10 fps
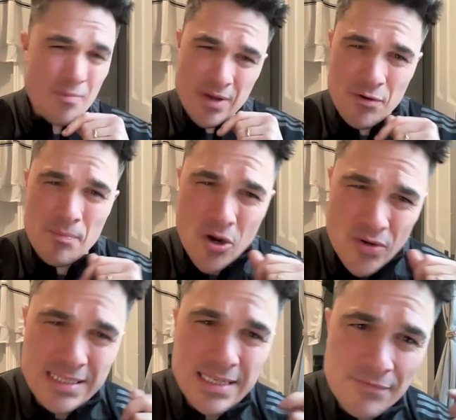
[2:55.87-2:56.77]
We're a bit of a
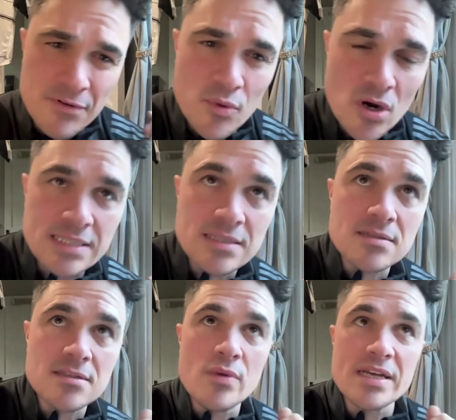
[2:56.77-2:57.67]
bogey team for
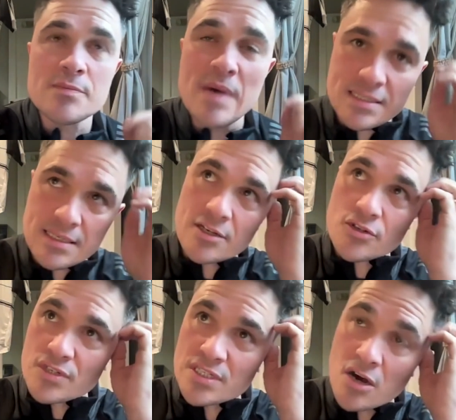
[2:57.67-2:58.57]
Brighton, so we expected a
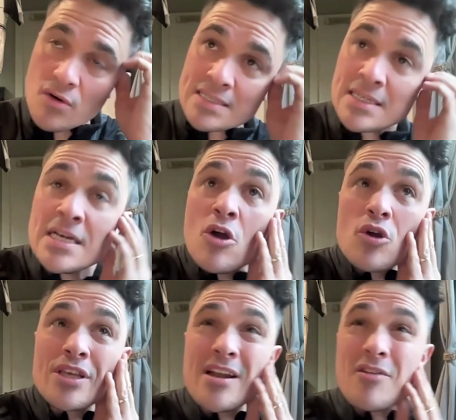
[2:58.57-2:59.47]
good result. And,
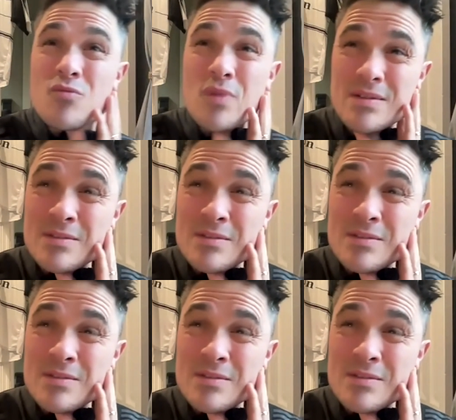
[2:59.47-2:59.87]
we